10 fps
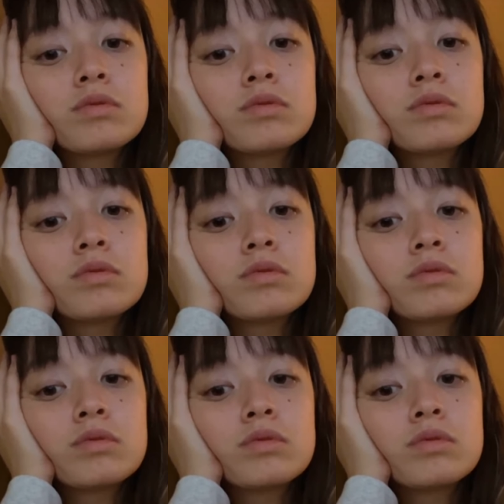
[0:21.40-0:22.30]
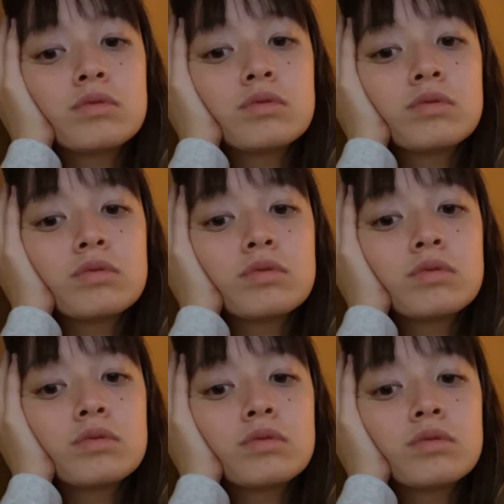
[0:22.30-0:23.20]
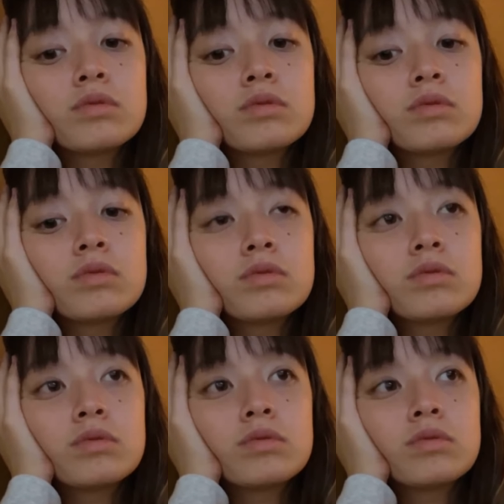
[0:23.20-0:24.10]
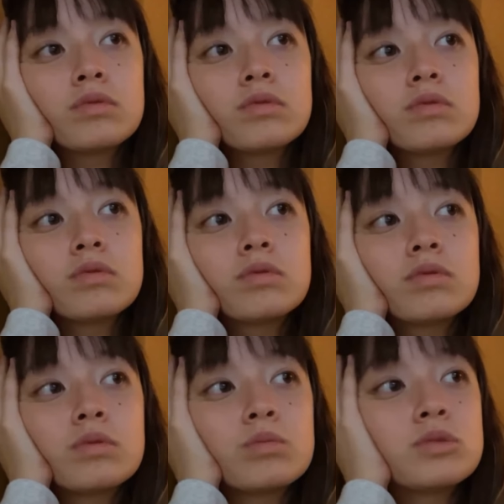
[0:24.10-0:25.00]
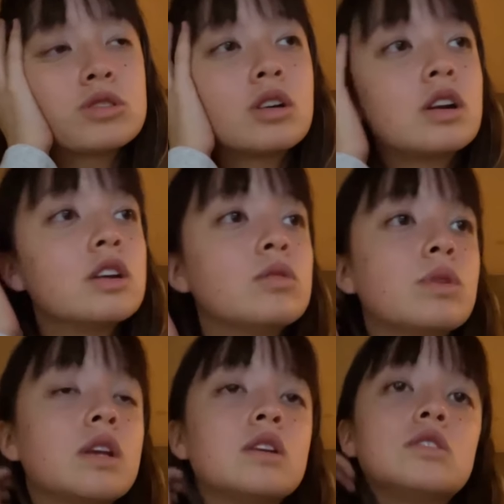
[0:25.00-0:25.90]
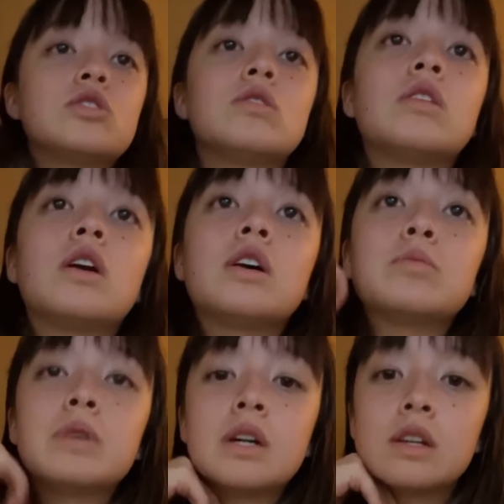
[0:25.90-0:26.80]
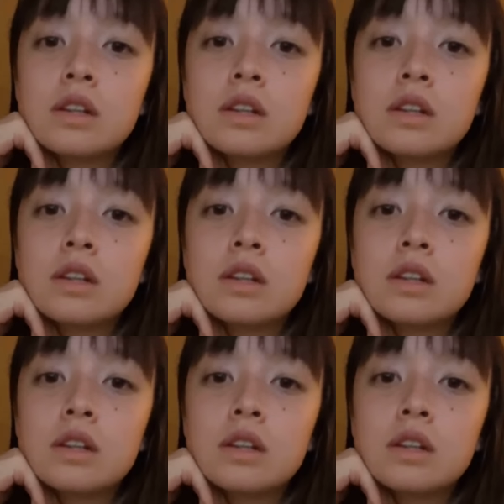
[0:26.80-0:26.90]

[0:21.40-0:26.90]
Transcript: (no one is talking)